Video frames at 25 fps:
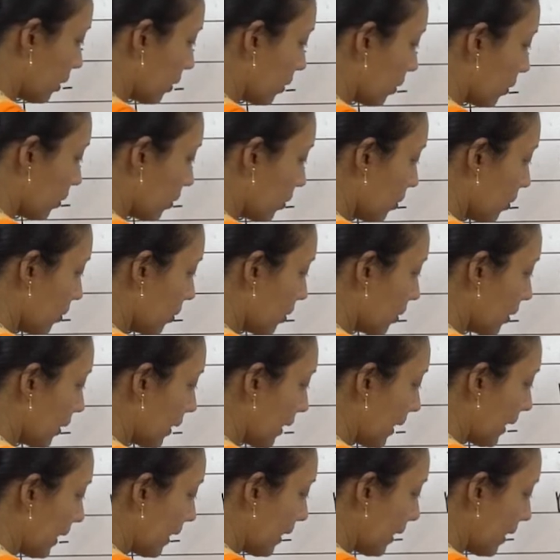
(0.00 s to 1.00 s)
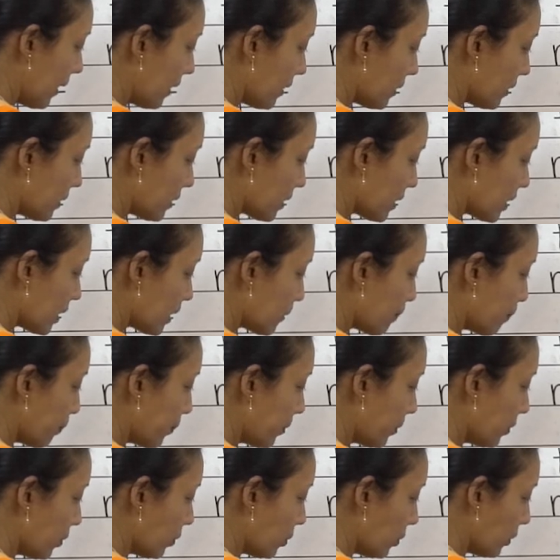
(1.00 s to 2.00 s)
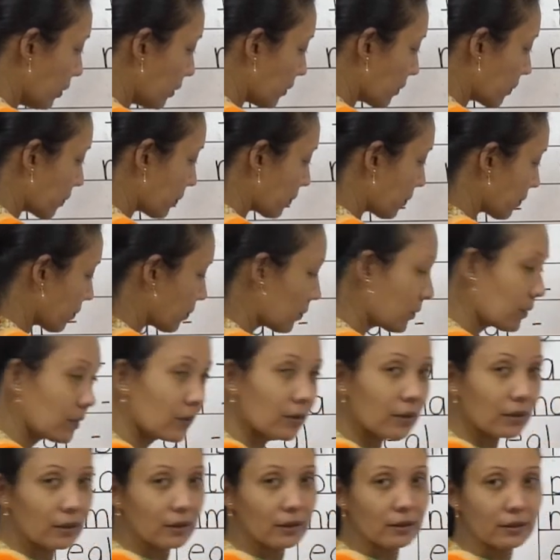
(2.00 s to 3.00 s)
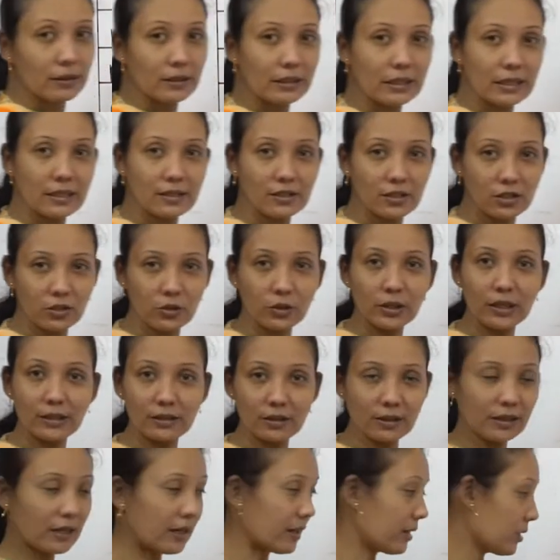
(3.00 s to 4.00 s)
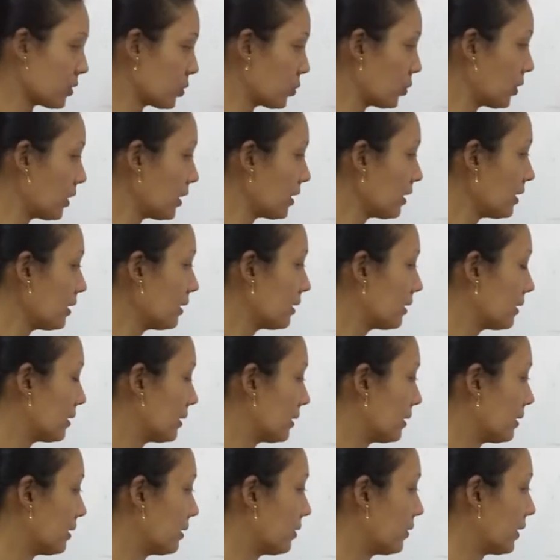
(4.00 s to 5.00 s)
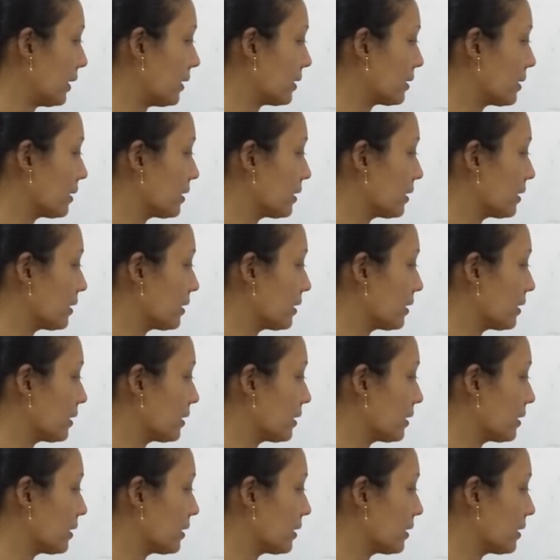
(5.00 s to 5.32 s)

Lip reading: O N, spoon. Yes, did you get the correct word? Right,